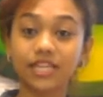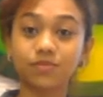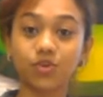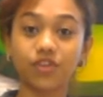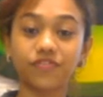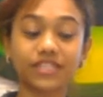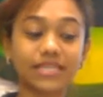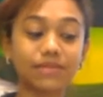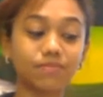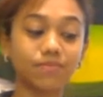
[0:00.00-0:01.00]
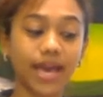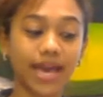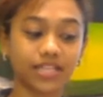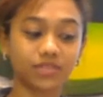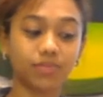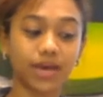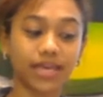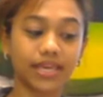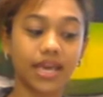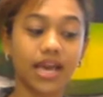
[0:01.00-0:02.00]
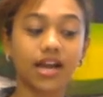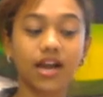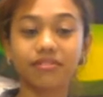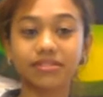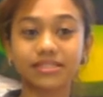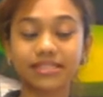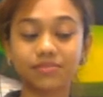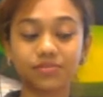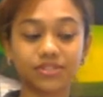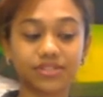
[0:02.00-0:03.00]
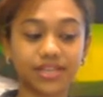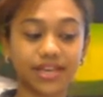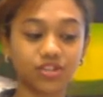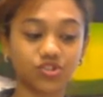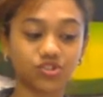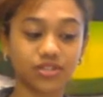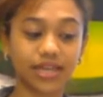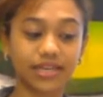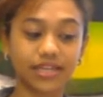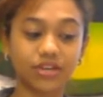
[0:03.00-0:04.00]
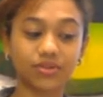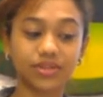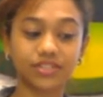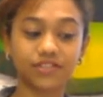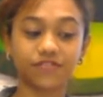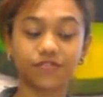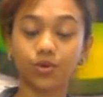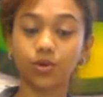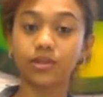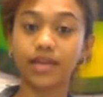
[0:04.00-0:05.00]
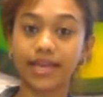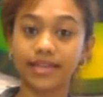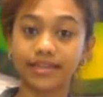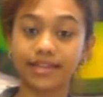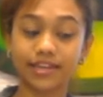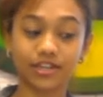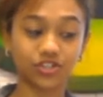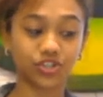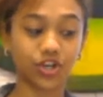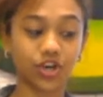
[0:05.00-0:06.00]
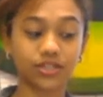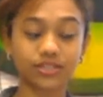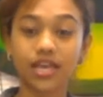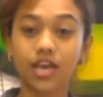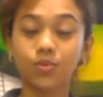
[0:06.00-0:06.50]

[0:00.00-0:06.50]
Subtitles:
profit impact by currency depreciation and increase in fuel and energy costs.